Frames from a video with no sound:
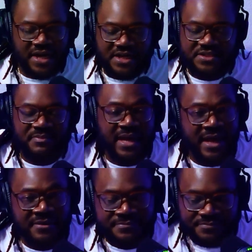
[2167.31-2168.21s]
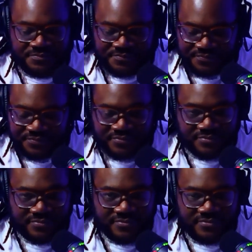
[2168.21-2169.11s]
Us, man,
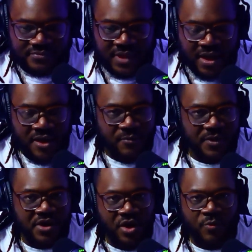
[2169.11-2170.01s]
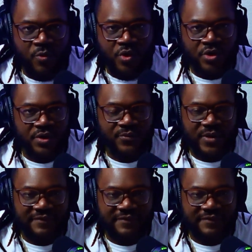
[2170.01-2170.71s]
we don't want to.